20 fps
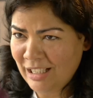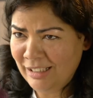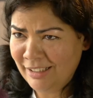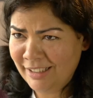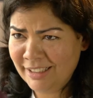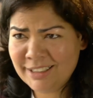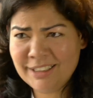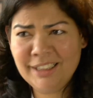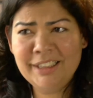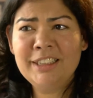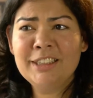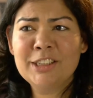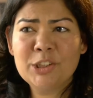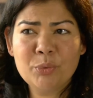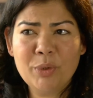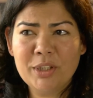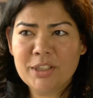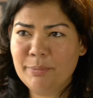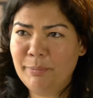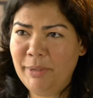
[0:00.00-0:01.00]
This leads
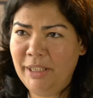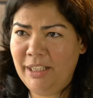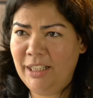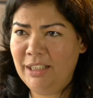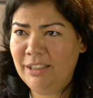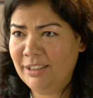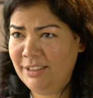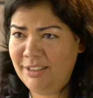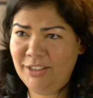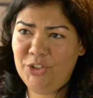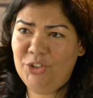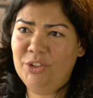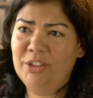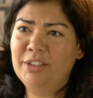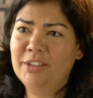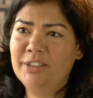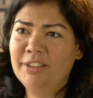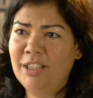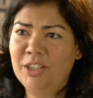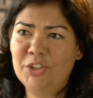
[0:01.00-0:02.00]
to us making
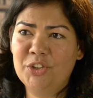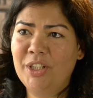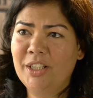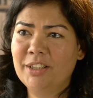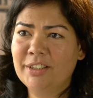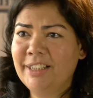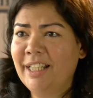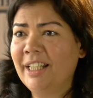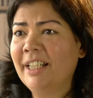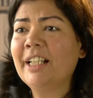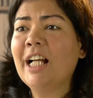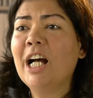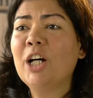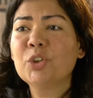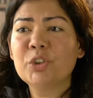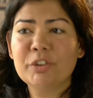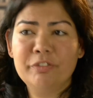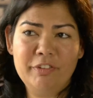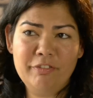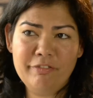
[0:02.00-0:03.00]
decisions such as getting
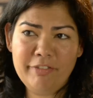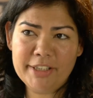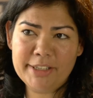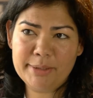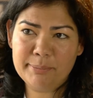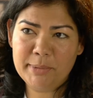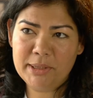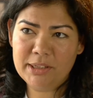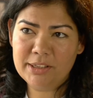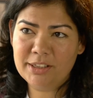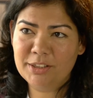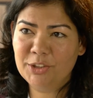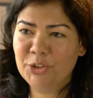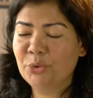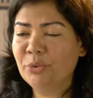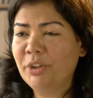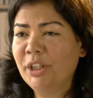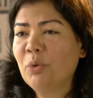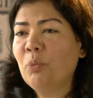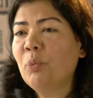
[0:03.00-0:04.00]
out of investments
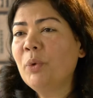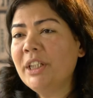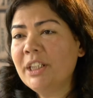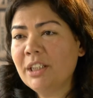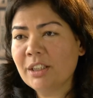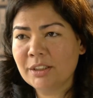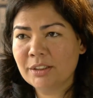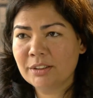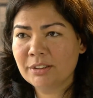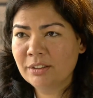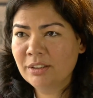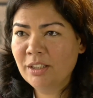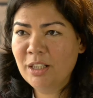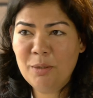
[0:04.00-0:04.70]
during weaker